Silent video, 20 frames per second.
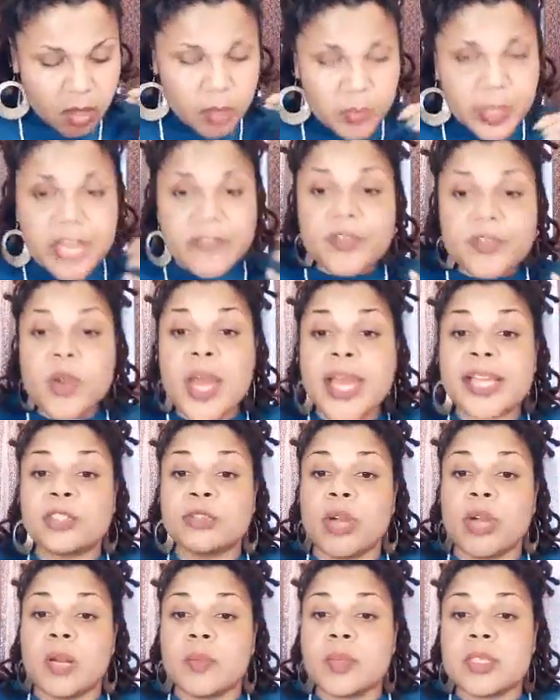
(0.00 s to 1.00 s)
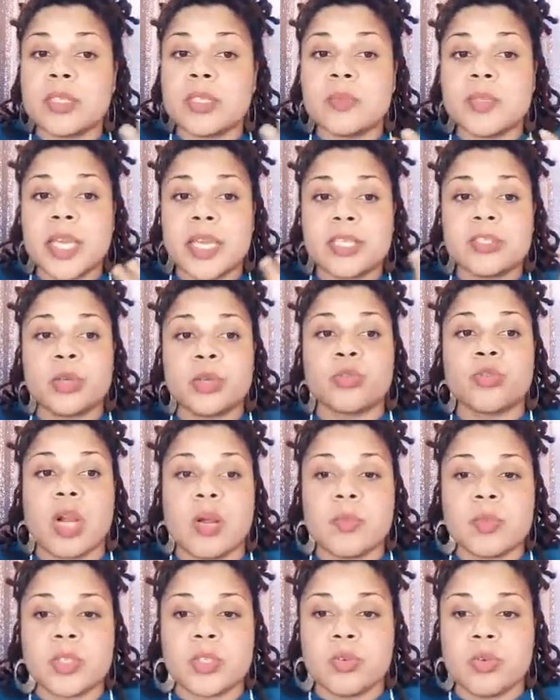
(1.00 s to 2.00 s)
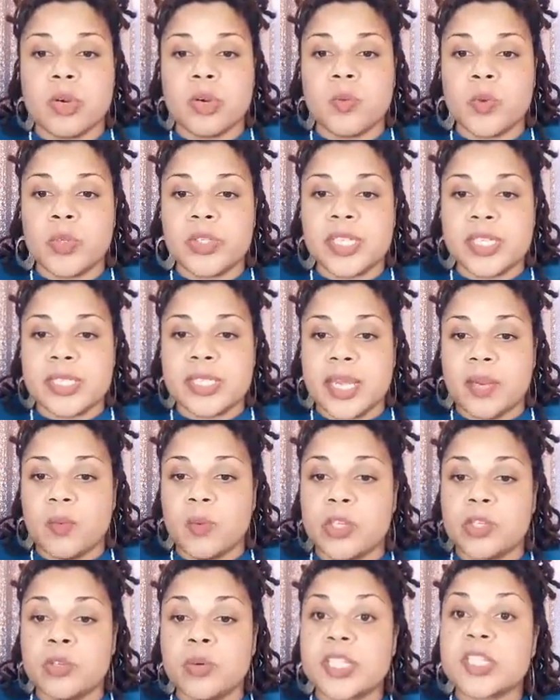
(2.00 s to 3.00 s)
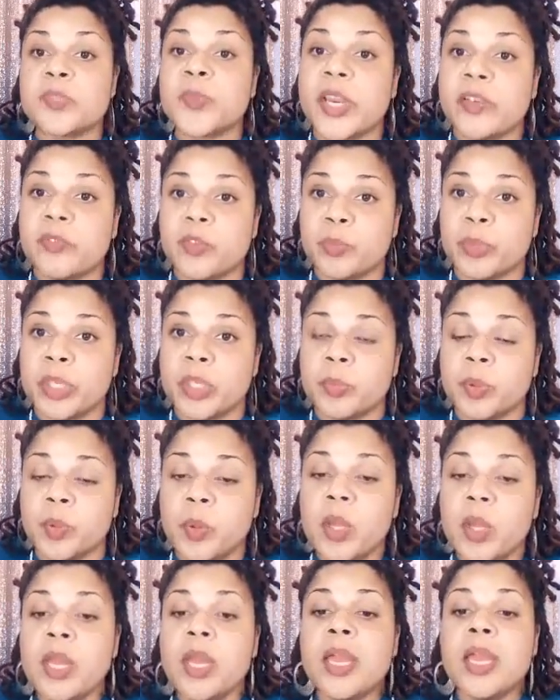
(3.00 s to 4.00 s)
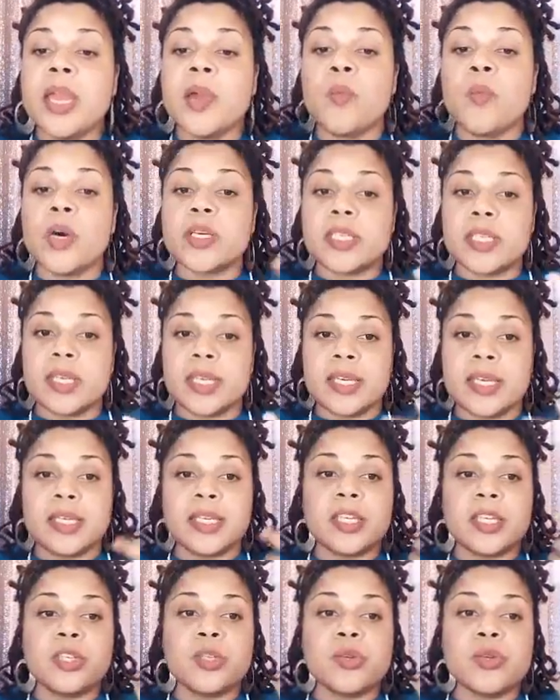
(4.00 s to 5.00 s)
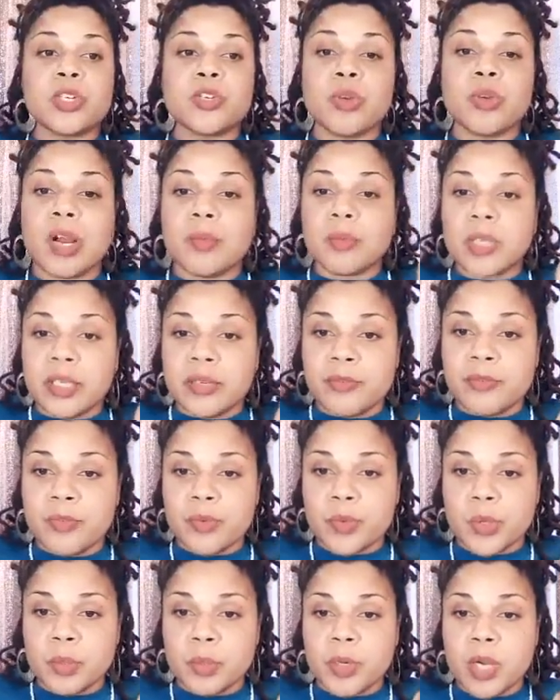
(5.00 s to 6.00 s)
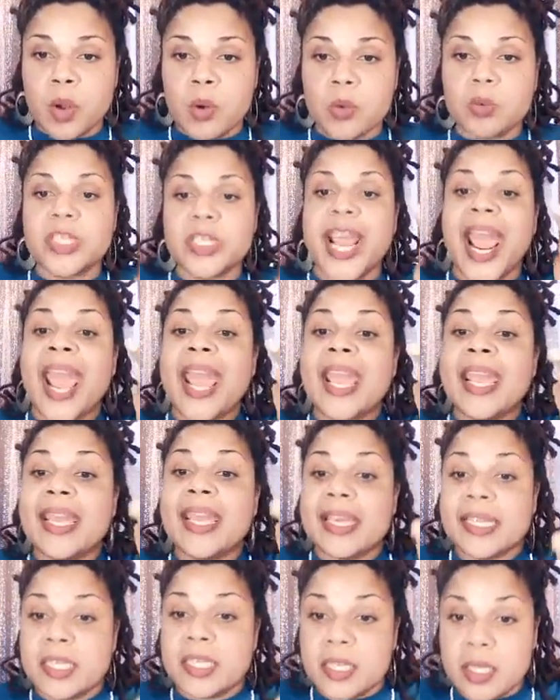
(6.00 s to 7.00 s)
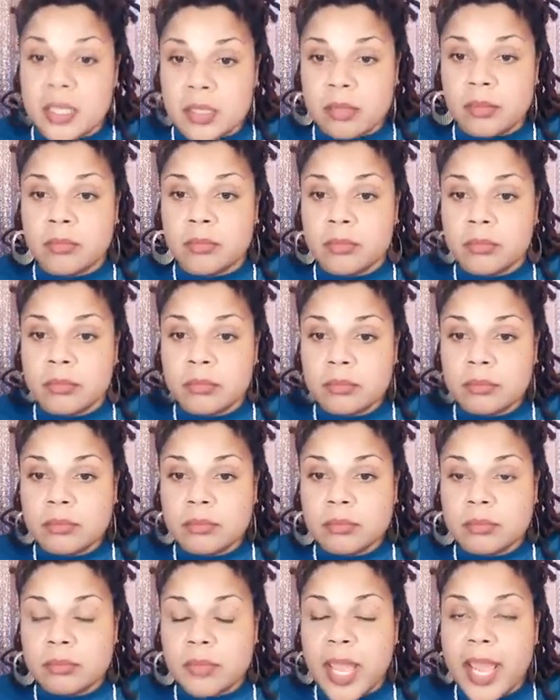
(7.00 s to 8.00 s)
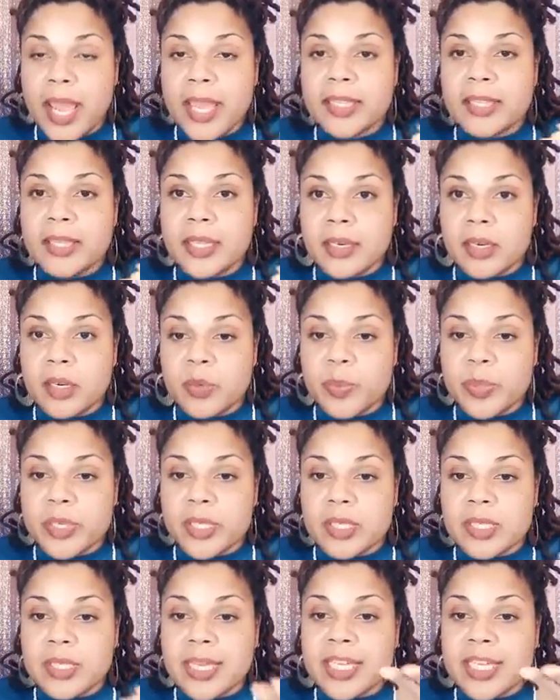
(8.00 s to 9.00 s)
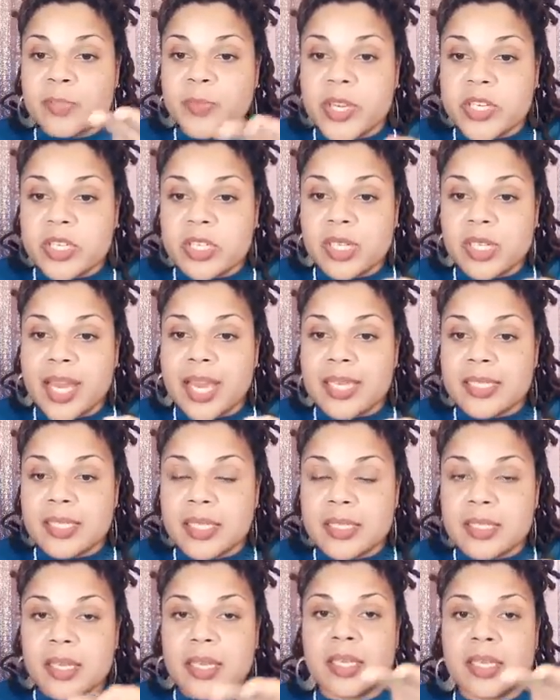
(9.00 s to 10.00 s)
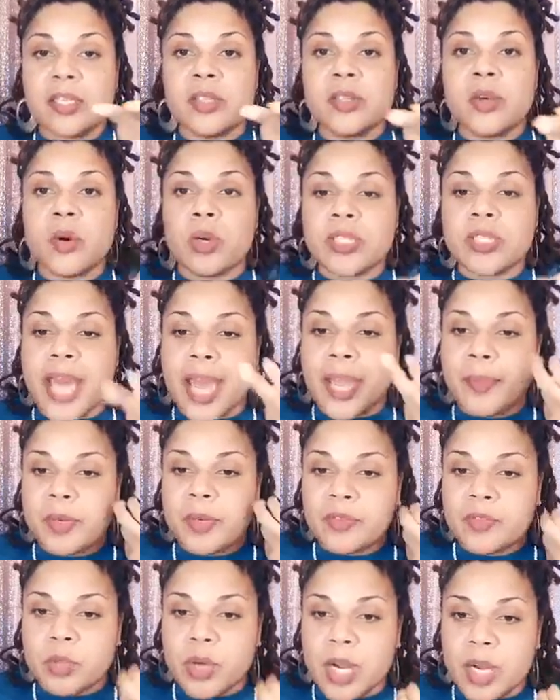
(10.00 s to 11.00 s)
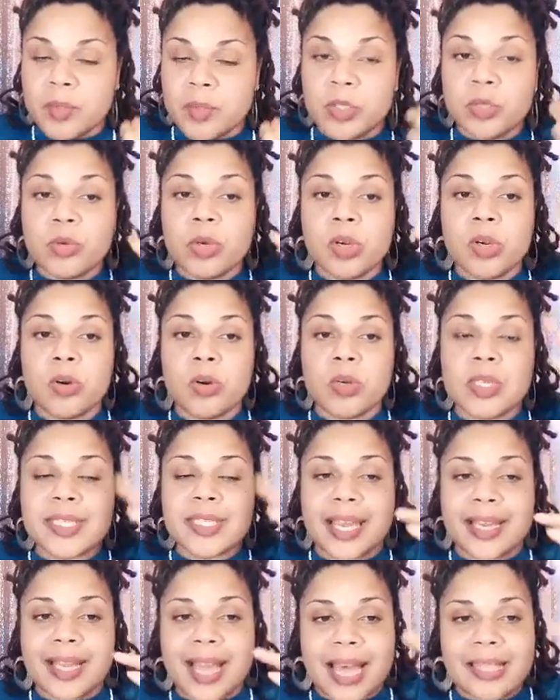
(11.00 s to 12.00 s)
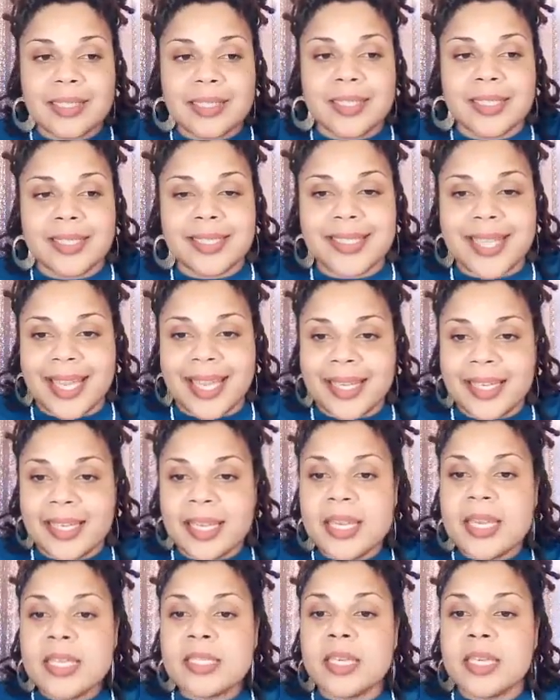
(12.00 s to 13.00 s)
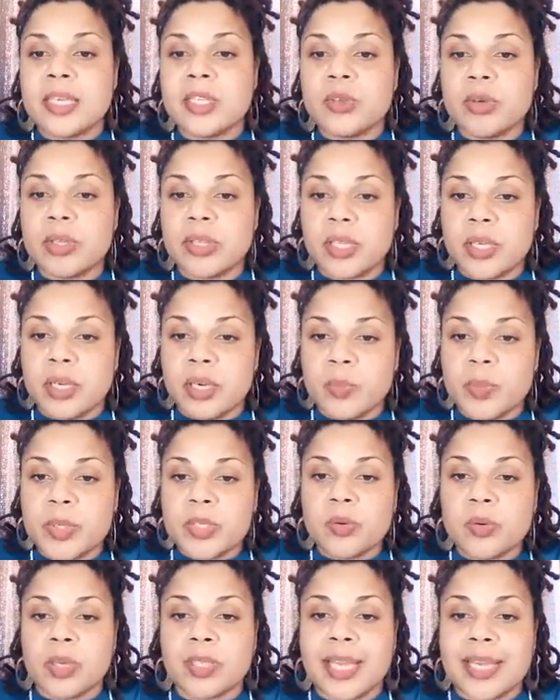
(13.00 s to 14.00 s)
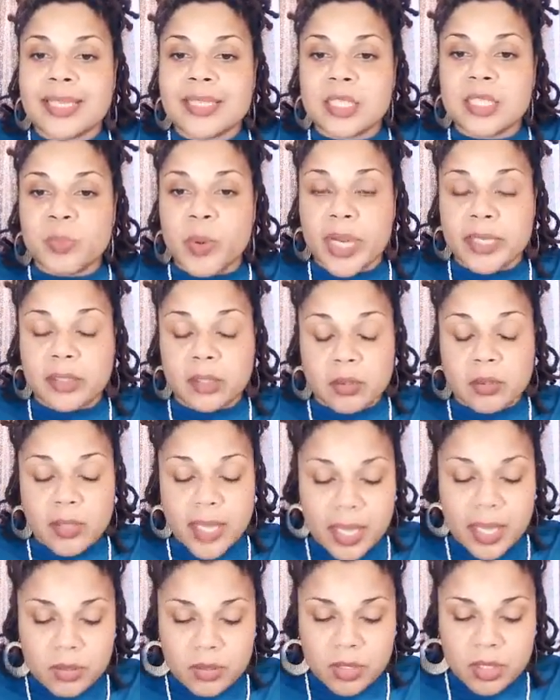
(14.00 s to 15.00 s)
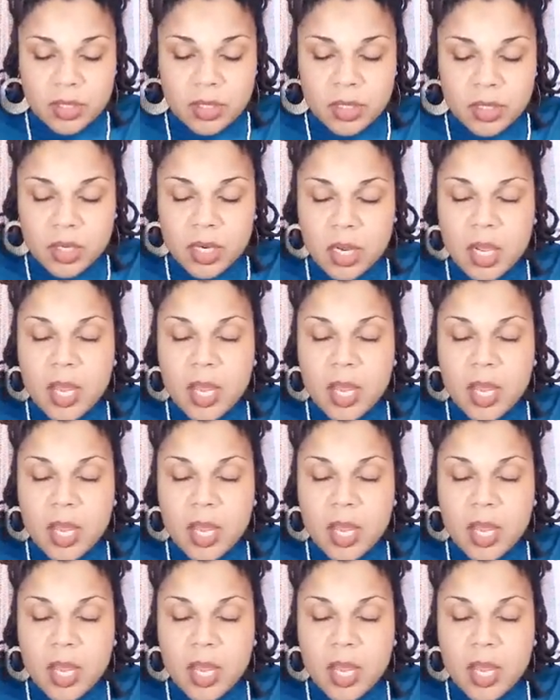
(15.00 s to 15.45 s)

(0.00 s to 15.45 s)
If you had trauma, sometimes your trauma story will dictate what you expect from people. And once again, get you a trauma-informed coach and a therapist that specializes in your type of trauma. You can go on Psychology Today to get you a therapist or a licensed practical counselor.